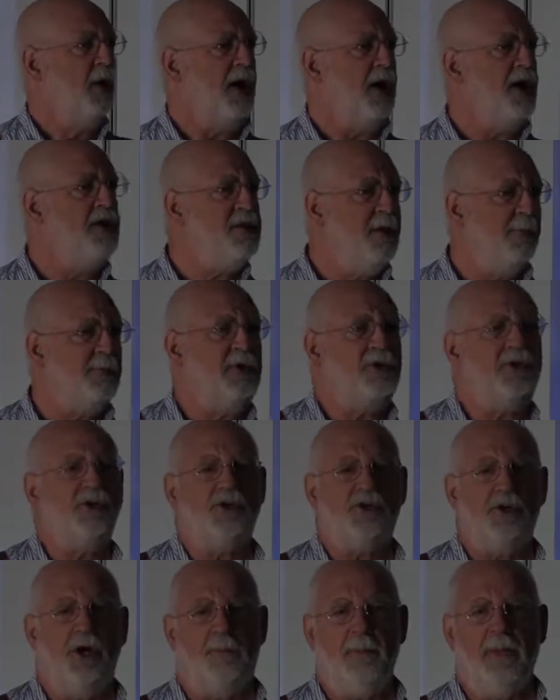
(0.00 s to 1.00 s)
in the
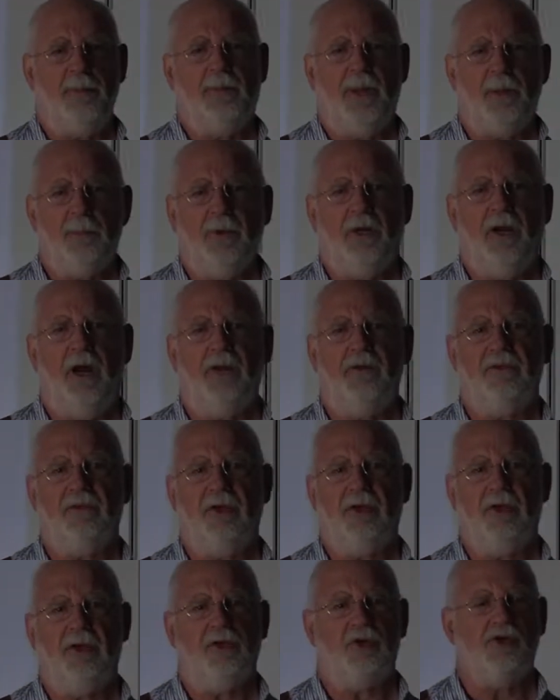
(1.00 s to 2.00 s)
British Army, people like
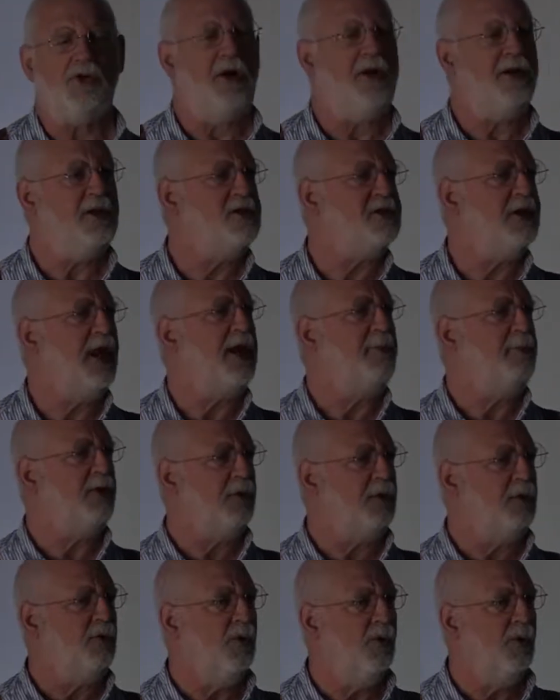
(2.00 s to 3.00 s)
the Chinese
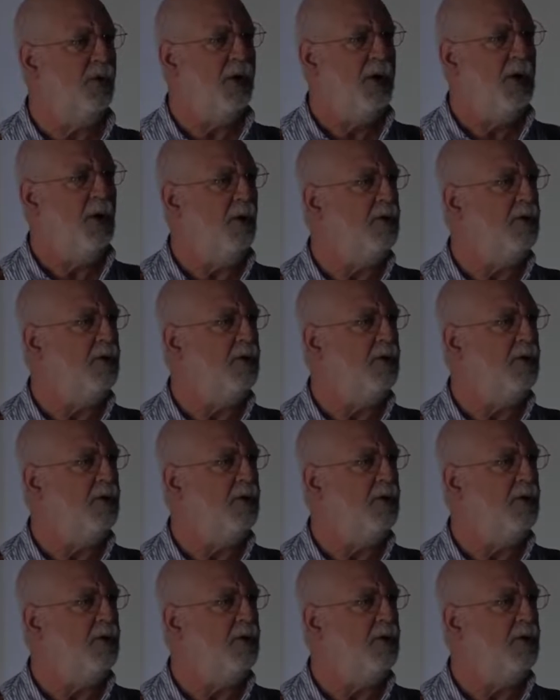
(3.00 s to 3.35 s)
Labour Corps